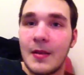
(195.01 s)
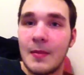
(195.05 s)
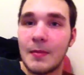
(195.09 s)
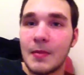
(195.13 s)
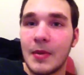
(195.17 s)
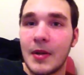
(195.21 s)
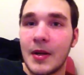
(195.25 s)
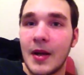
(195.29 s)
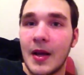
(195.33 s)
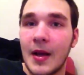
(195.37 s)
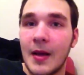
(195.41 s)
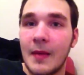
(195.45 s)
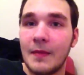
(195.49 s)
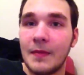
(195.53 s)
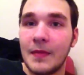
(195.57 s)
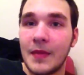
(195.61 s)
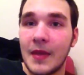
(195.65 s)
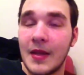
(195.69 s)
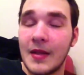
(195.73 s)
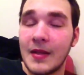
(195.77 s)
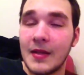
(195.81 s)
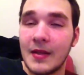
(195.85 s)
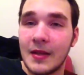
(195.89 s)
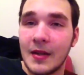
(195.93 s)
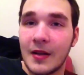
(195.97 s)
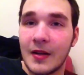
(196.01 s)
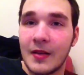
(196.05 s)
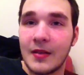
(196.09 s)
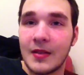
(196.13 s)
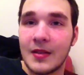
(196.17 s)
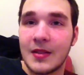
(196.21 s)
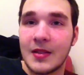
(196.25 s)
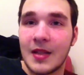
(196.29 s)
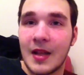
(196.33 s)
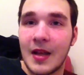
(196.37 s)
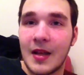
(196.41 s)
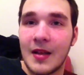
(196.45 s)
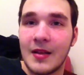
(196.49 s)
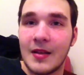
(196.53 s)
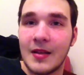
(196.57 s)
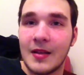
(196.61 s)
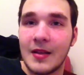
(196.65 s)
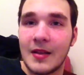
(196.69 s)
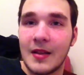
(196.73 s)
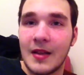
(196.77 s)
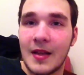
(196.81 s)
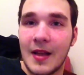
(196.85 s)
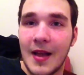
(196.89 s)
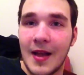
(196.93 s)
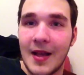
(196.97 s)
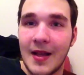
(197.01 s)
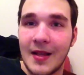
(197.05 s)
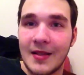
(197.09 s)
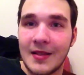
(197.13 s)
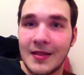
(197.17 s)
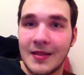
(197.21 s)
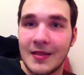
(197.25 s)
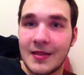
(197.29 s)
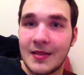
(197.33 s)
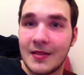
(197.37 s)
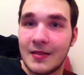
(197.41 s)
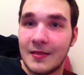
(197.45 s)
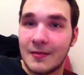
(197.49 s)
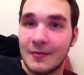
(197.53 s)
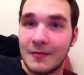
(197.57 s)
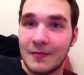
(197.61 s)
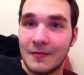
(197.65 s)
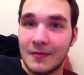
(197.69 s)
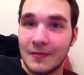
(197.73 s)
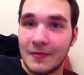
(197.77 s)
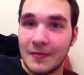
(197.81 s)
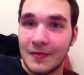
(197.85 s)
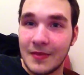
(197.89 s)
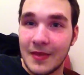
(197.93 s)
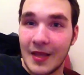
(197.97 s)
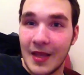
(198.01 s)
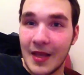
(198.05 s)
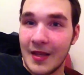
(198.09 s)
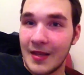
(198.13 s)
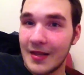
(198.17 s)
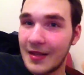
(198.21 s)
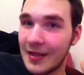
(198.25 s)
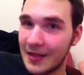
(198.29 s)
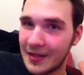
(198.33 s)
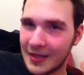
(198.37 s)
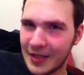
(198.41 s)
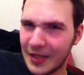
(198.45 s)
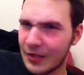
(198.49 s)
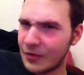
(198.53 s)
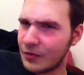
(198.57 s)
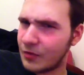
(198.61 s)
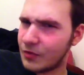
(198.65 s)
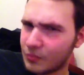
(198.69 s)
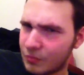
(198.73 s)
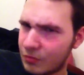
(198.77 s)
but they didn't understand it, and they said,